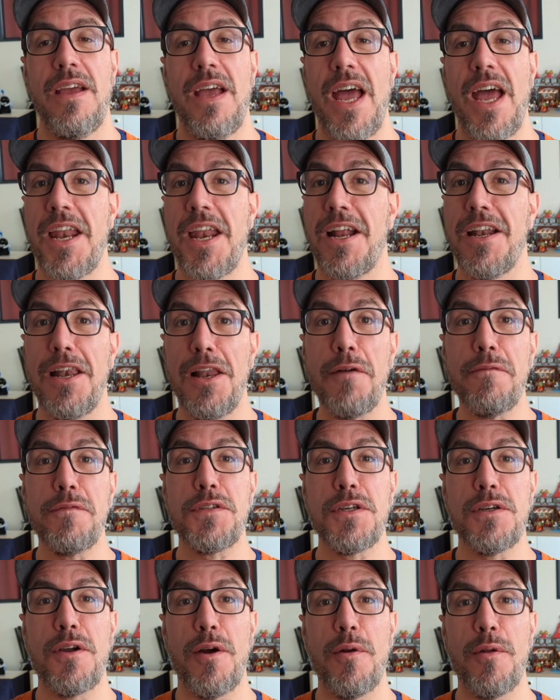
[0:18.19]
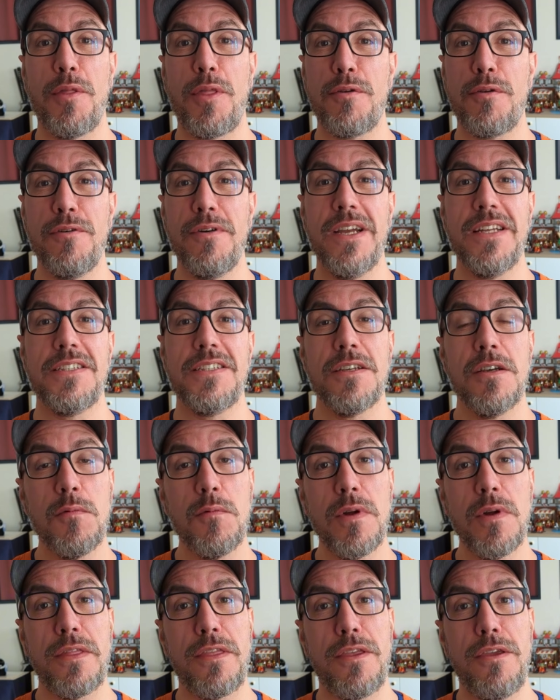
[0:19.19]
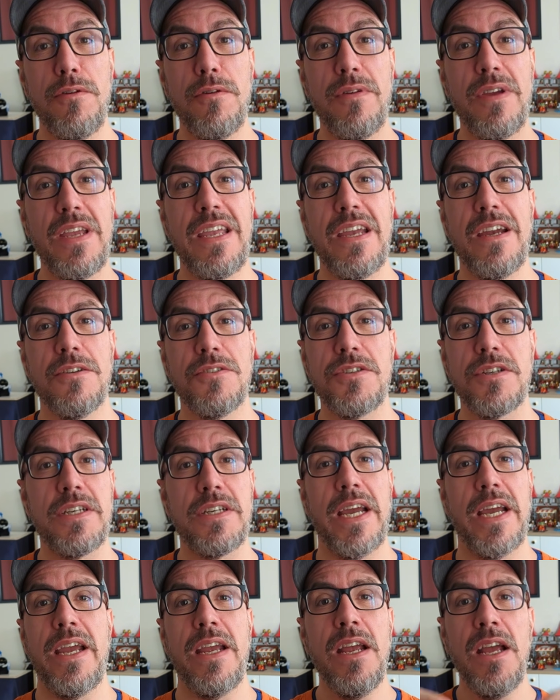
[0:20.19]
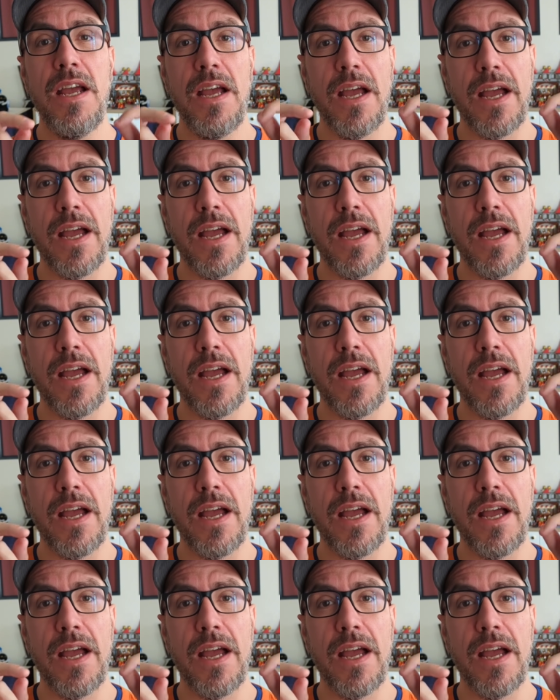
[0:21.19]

and I'd love to go through it with you here today.